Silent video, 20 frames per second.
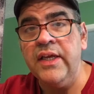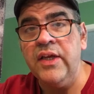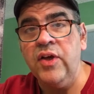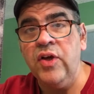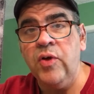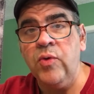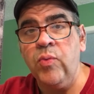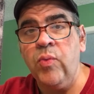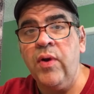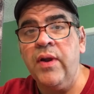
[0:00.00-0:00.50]

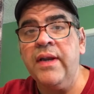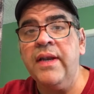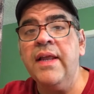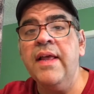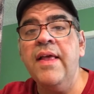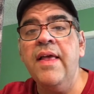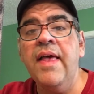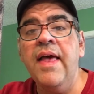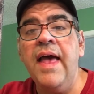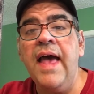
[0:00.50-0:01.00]
good one,
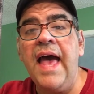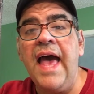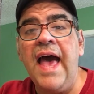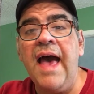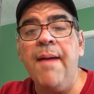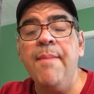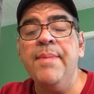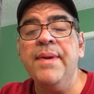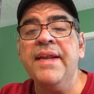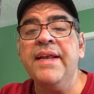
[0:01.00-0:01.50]

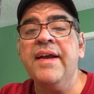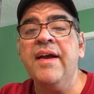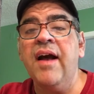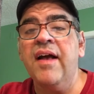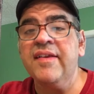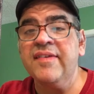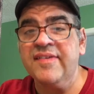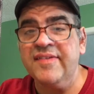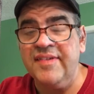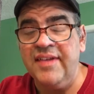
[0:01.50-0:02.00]
Abbott and
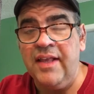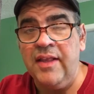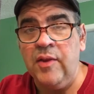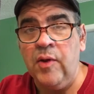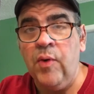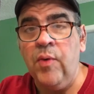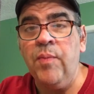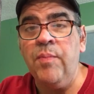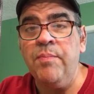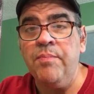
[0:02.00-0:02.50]

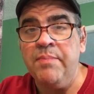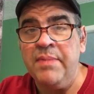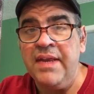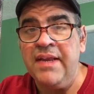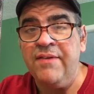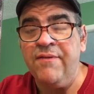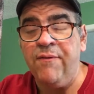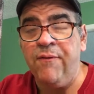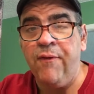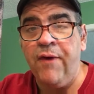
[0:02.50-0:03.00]
Costello
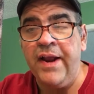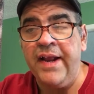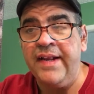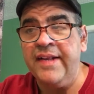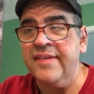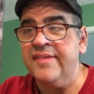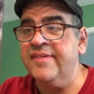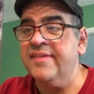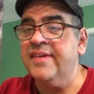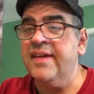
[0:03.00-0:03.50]
Meet
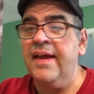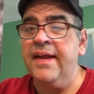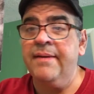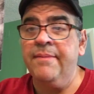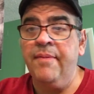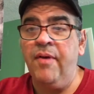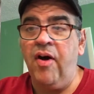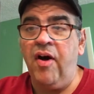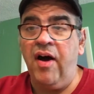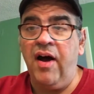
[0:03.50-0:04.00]

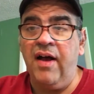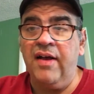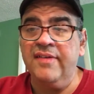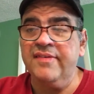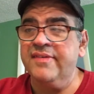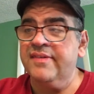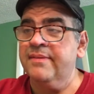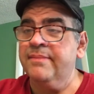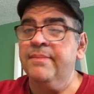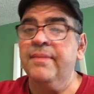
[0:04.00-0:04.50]
Frankenstein.
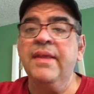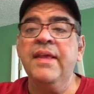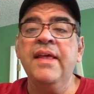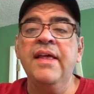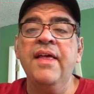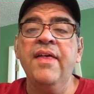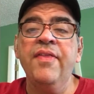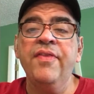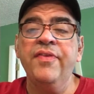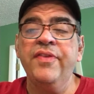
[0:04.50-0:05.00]
Awesome.
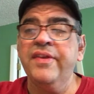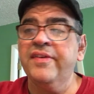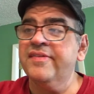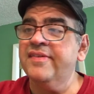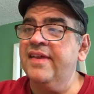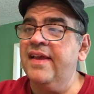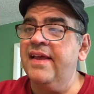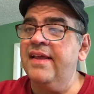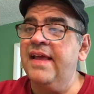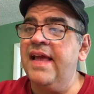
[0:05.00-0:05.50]

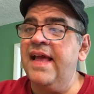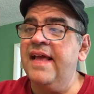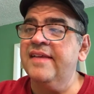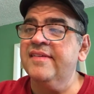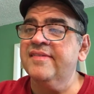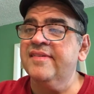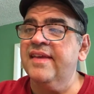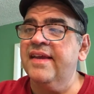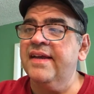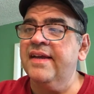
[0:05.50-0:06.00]
This
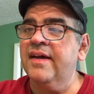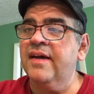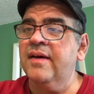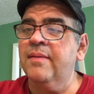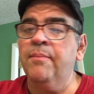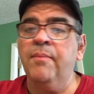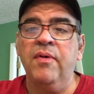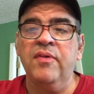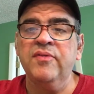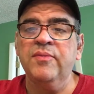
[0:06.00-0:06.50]
has like
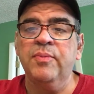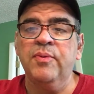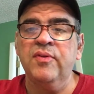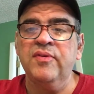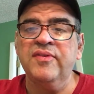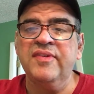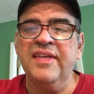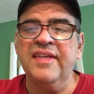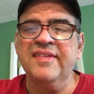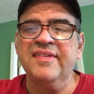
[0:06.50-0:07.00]
multiple
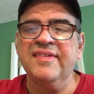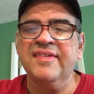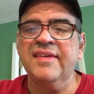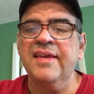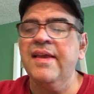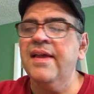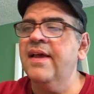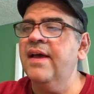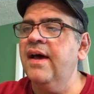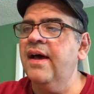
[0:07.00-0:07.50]
discs.
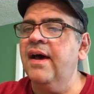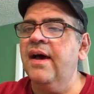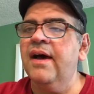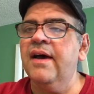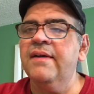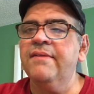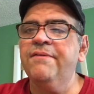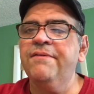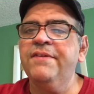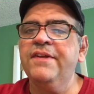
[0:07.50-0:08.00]

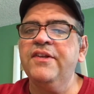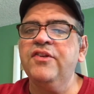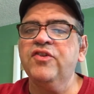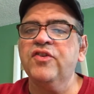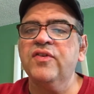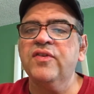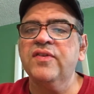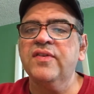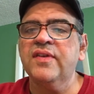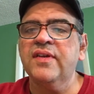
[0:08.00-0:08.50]
It
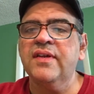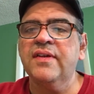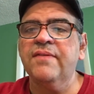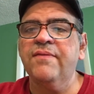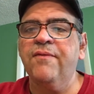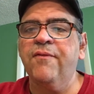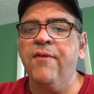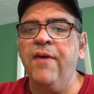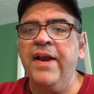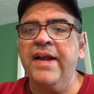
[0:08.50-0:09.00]
features
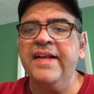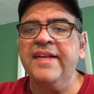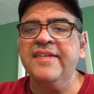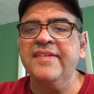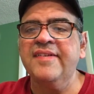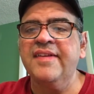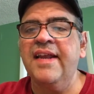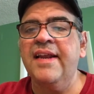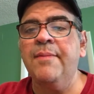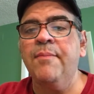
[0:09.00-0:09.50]

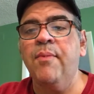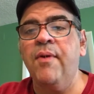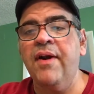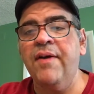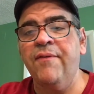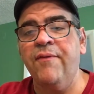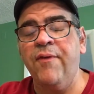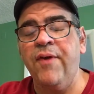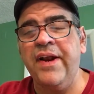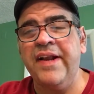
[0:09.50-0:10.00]
Frankenstein and Bride
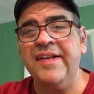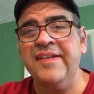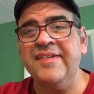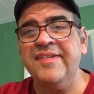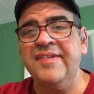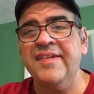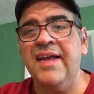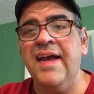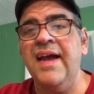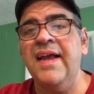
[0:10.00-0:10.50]
of
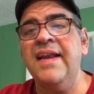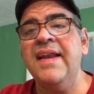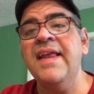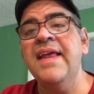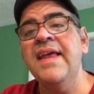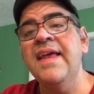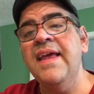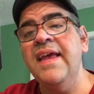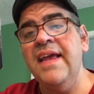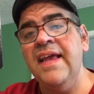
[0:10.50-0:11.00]
Frankenstein
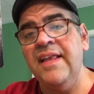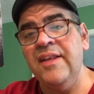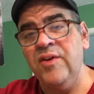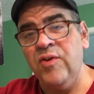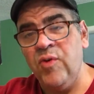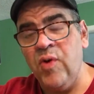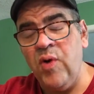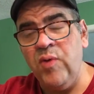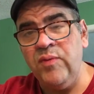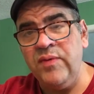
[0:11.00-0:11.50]
in
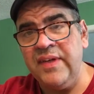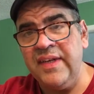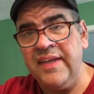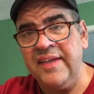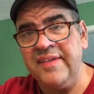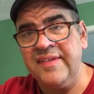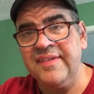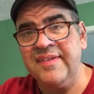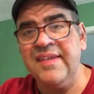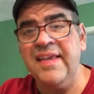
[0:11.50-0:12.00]
their own
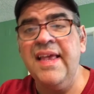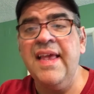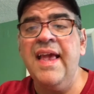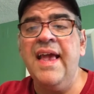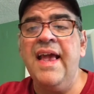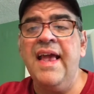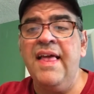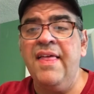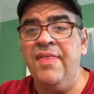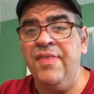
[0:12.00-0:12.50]
discs,
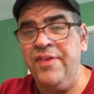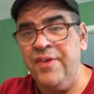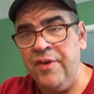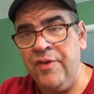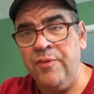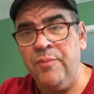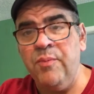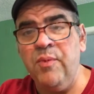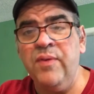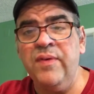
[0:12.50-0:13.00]
and the
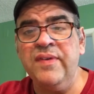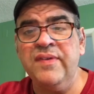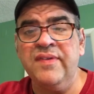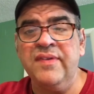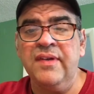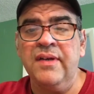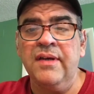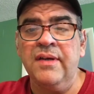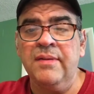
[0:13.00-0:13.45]
other movies